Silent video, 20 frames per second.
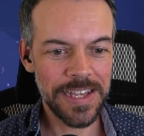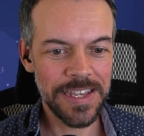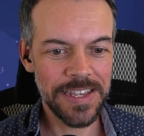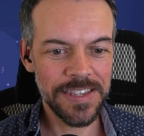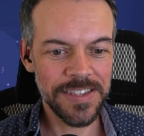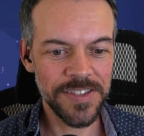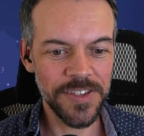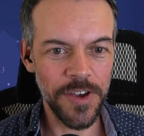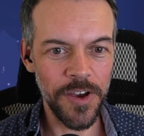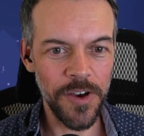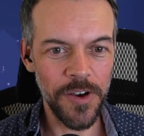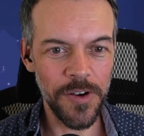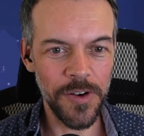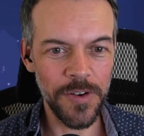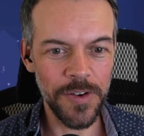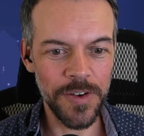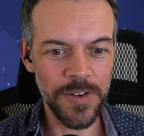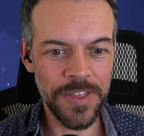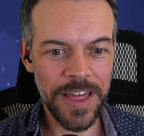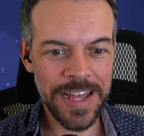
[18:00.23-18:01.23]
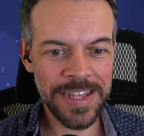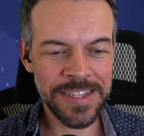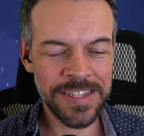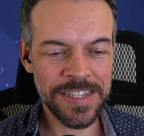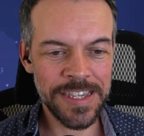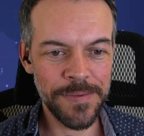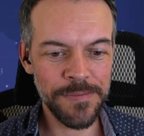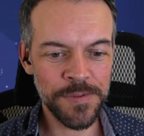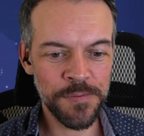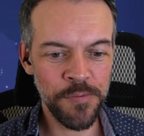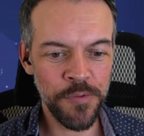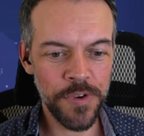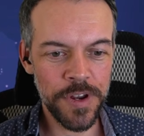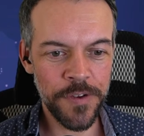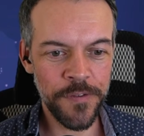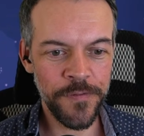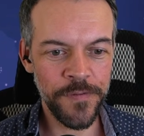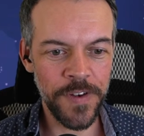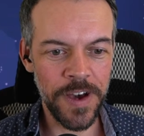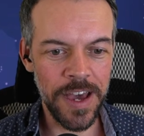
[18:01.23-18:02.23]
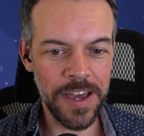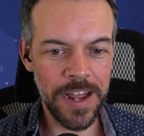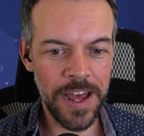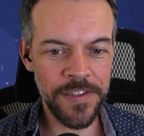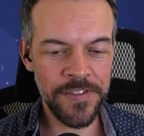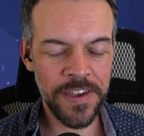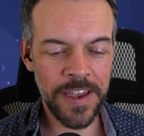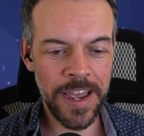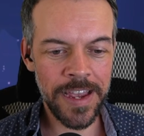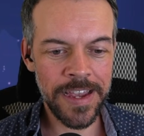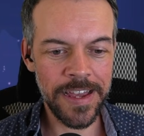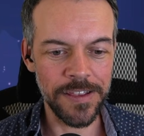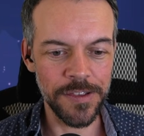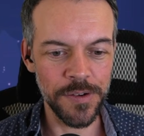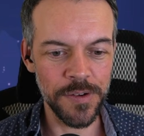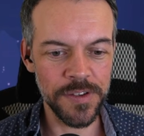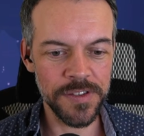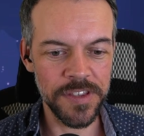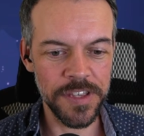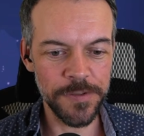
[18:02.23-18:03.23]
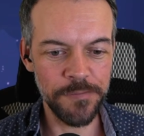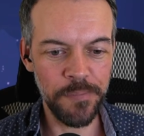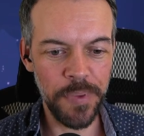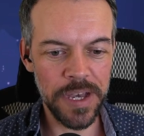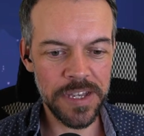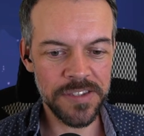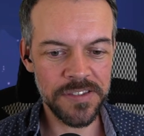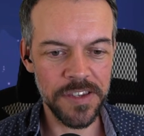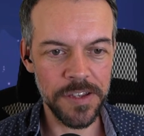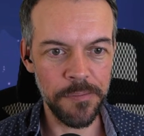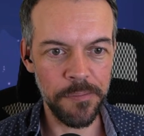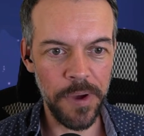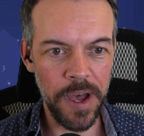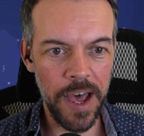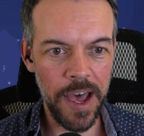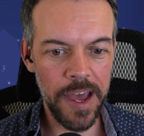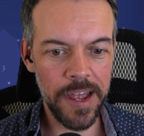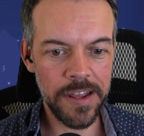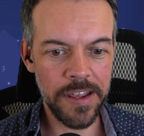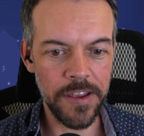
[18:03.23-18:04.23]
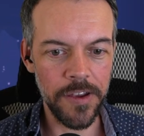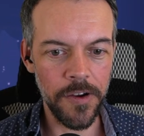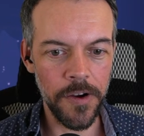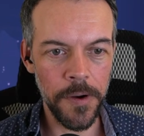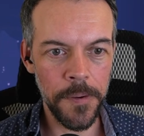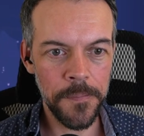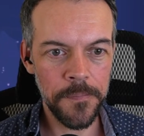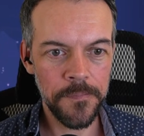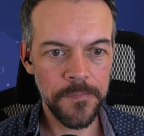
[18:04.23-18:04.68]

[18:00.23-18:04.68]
So that seems pretty fun. I think I can lose this busted bot here.